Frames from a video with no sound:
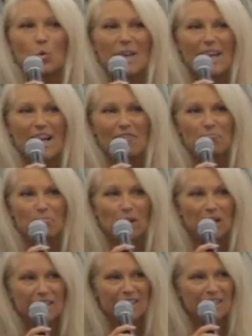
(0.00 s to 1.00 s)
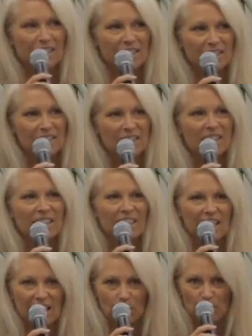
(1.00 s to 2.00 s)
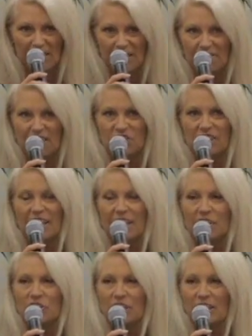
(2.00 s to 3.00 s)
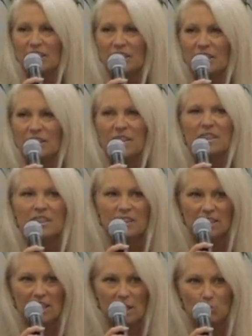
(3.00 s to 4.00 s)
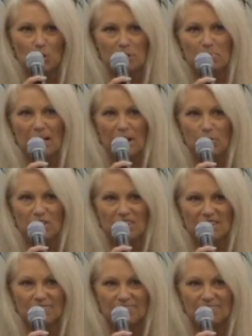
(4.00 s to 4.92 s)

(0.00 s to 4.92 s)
we have money, and we have education, and we're empowered.